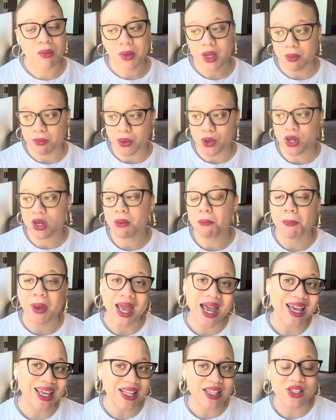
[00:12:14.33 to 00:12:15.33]
and put it
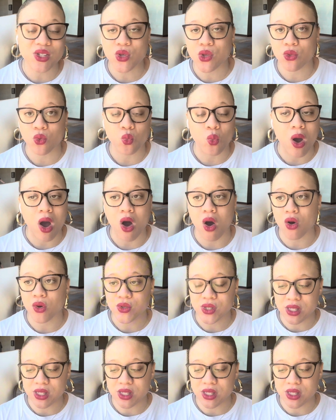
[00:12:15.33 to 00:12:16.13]
back into the walls,